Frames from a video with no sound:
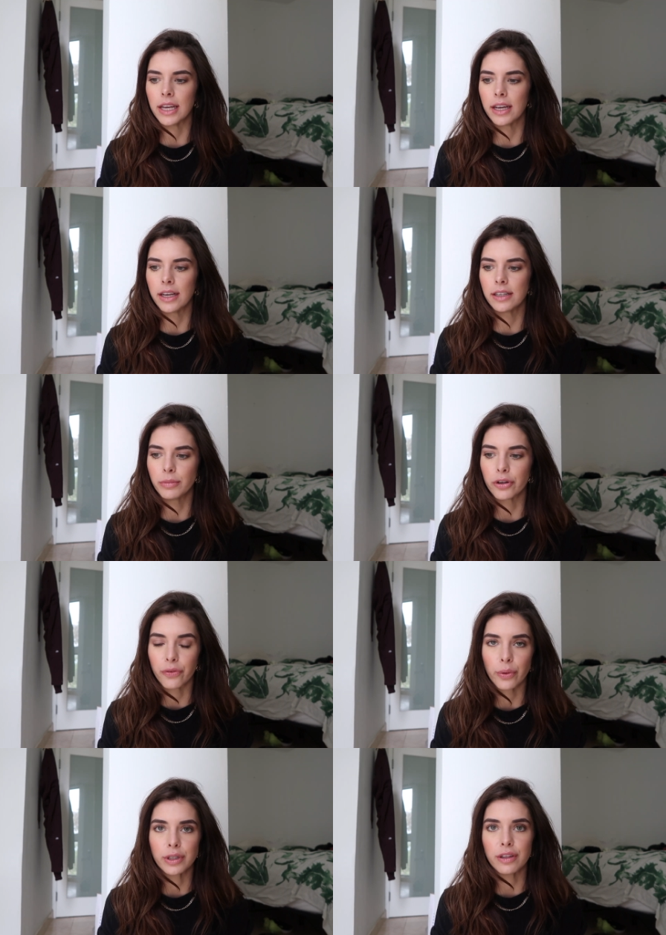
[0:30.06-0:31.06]
and
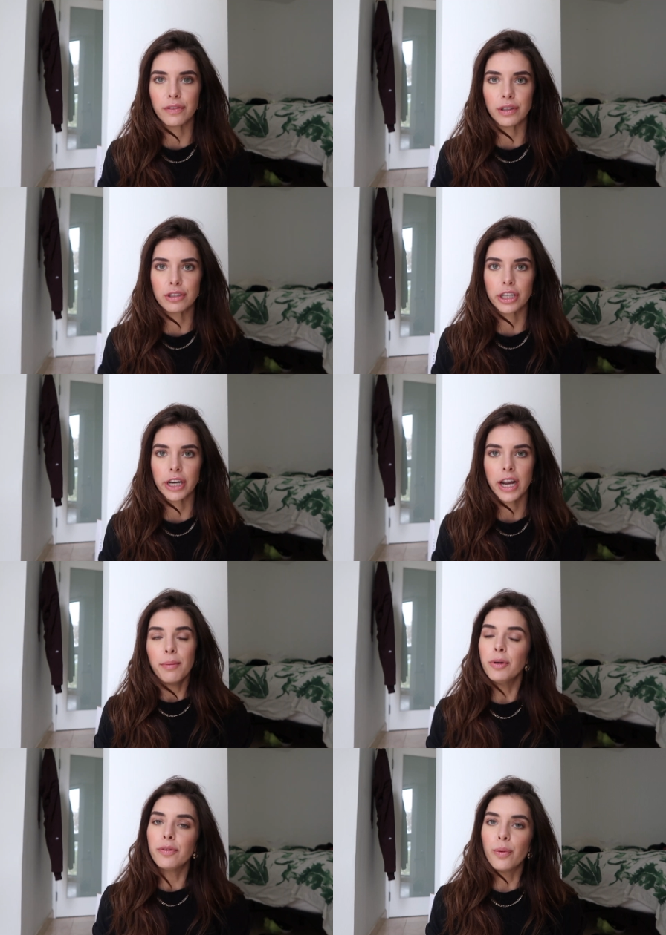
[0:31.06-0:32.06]
look forward to the future
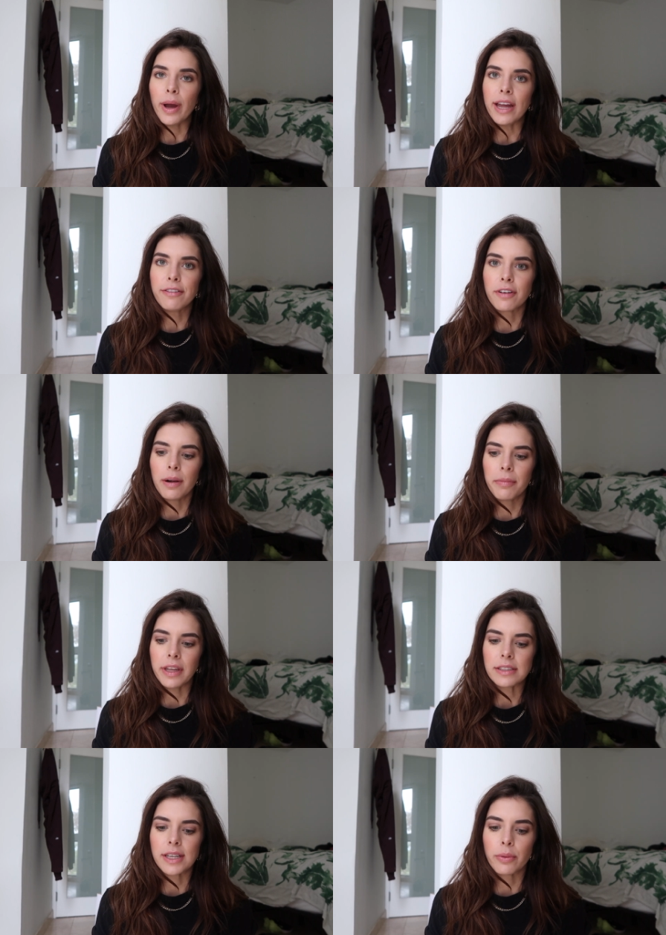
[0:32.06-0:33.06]
and move away from
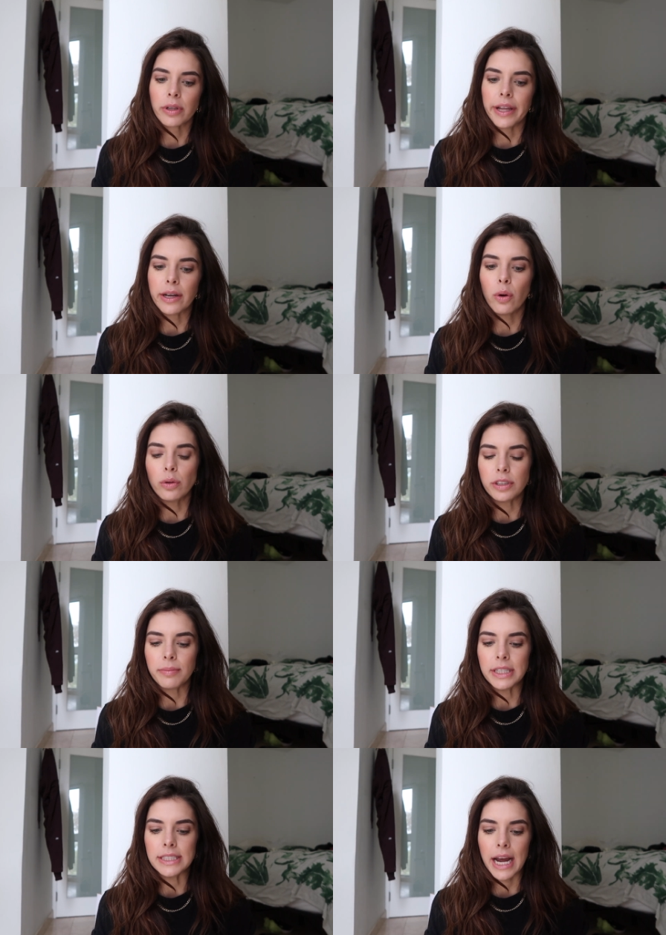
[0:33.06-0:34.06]
things that were like
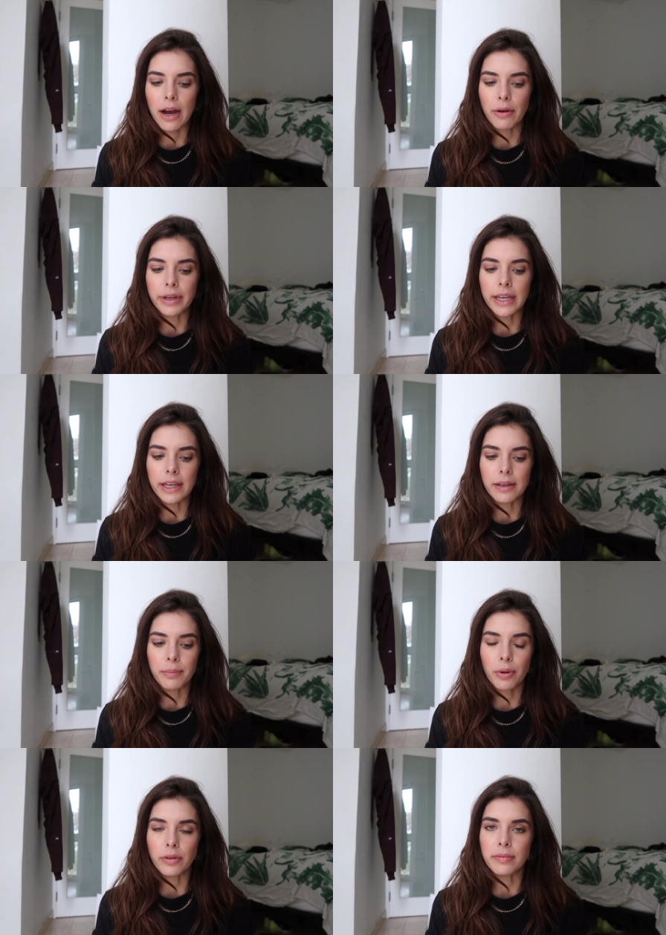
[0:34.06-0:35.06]
holding me down
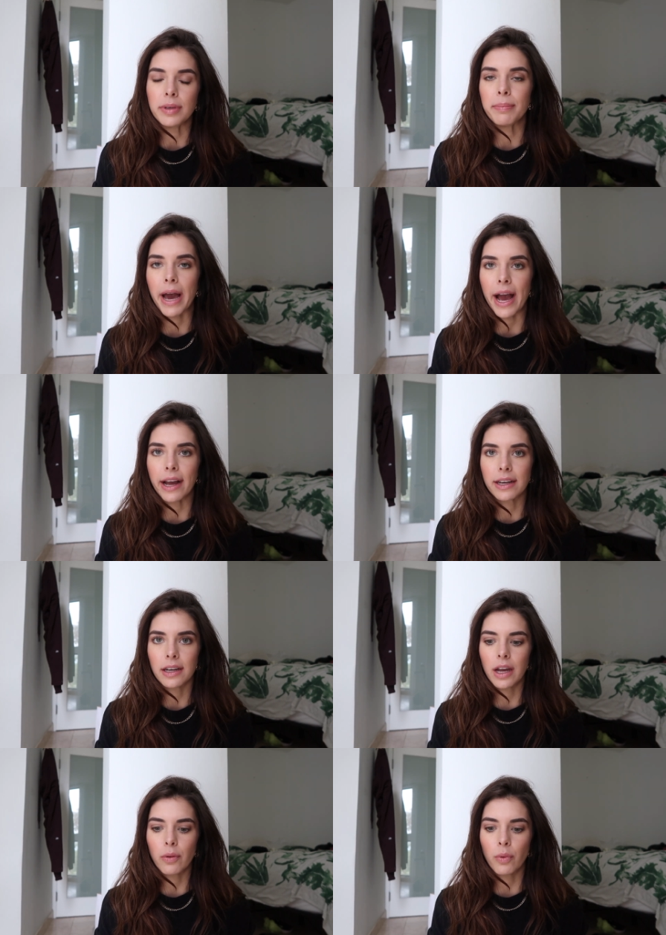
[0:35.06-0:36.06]
and pulling me back
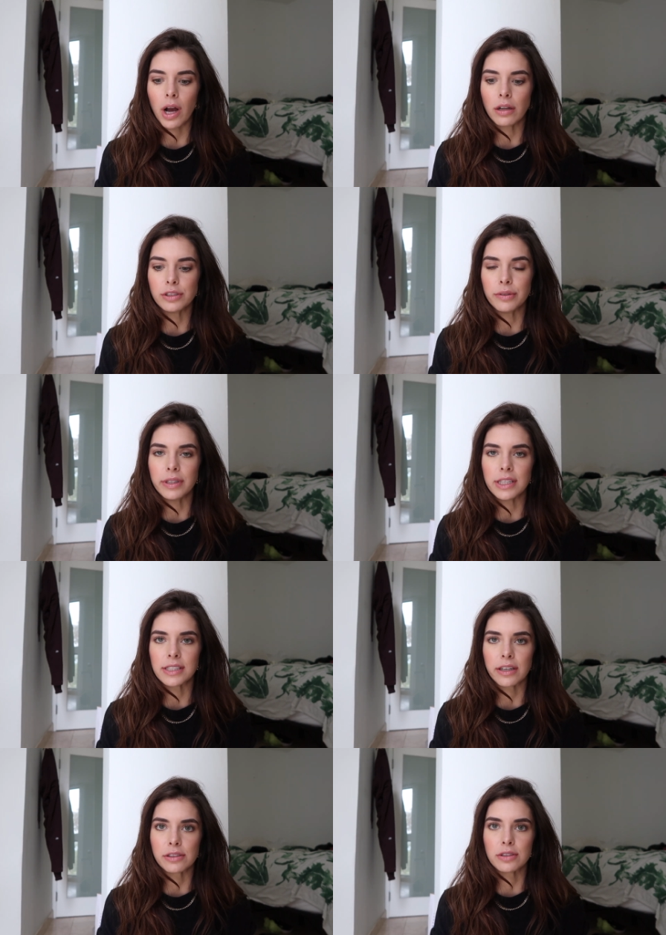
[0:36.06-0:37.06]
while doing
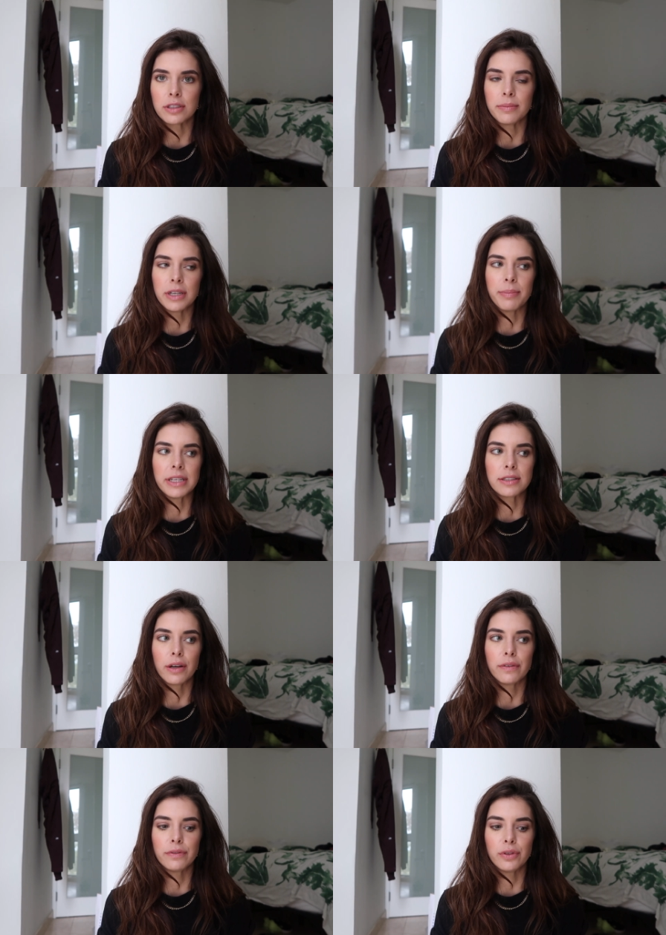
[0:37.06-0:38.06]
this, I also submitted myself